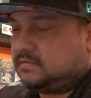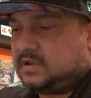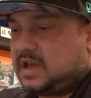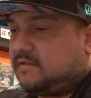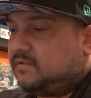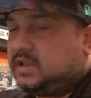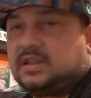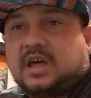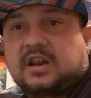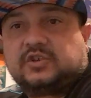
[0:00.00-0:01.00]
not really a
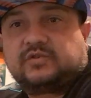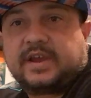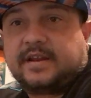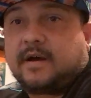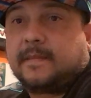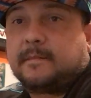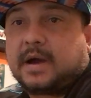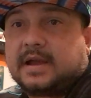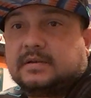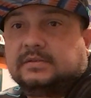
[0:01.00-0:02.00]
lot of tread on the
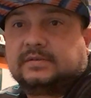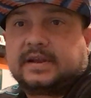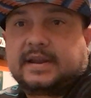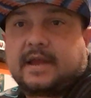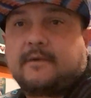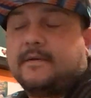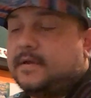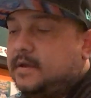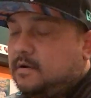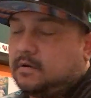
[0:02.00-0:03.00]
miles right now,
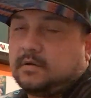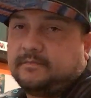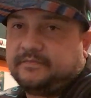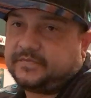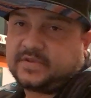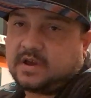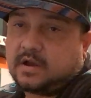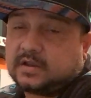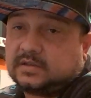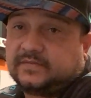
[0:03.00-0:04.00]
or
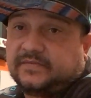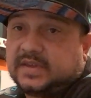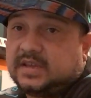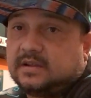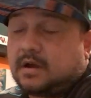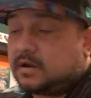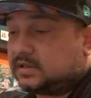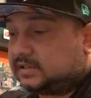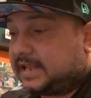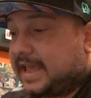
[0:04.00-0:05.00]
on his feet, on
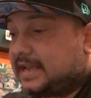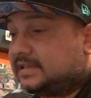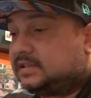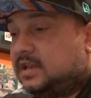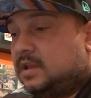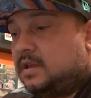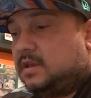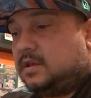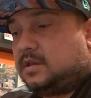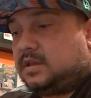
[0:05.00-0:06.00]
his legs.
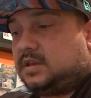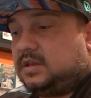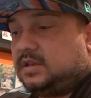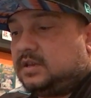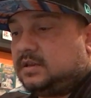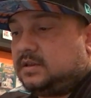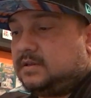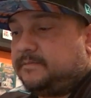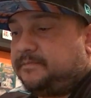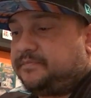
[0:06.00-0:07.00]

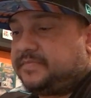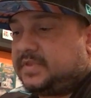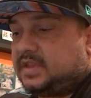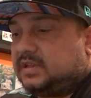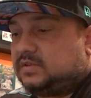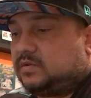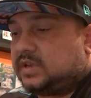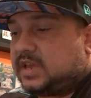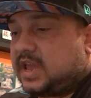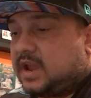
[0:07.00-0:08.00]
He his only
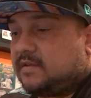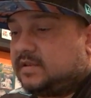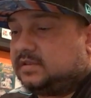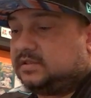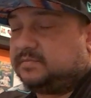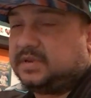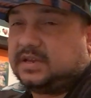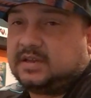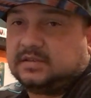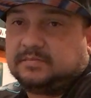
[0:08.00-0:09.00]
care. This is
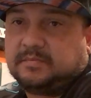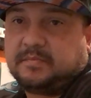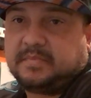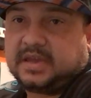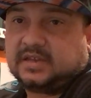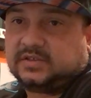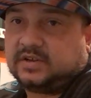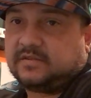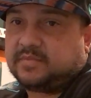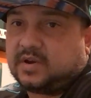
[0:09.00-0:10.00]
his biggest
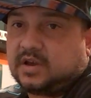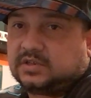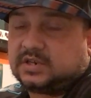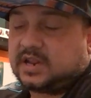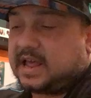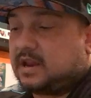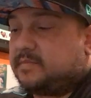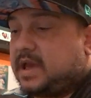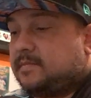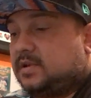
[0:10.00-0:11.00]
year of production at
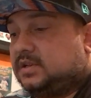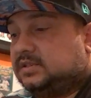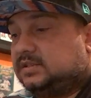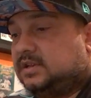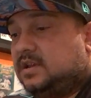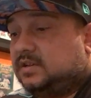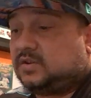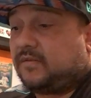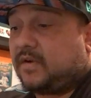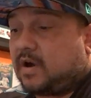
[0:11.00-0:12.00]
Alabama. He's
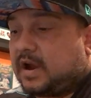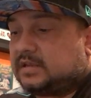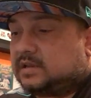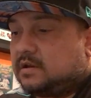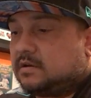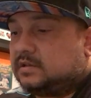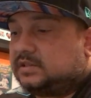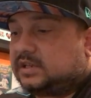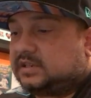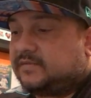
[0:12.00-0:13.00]
so far has
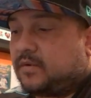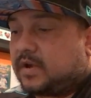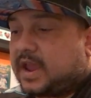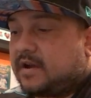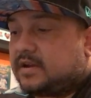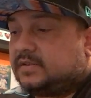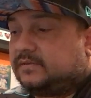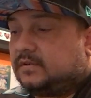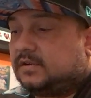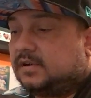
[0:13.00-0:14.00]
164 carries
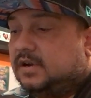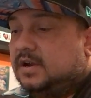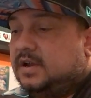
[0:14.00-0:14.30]
for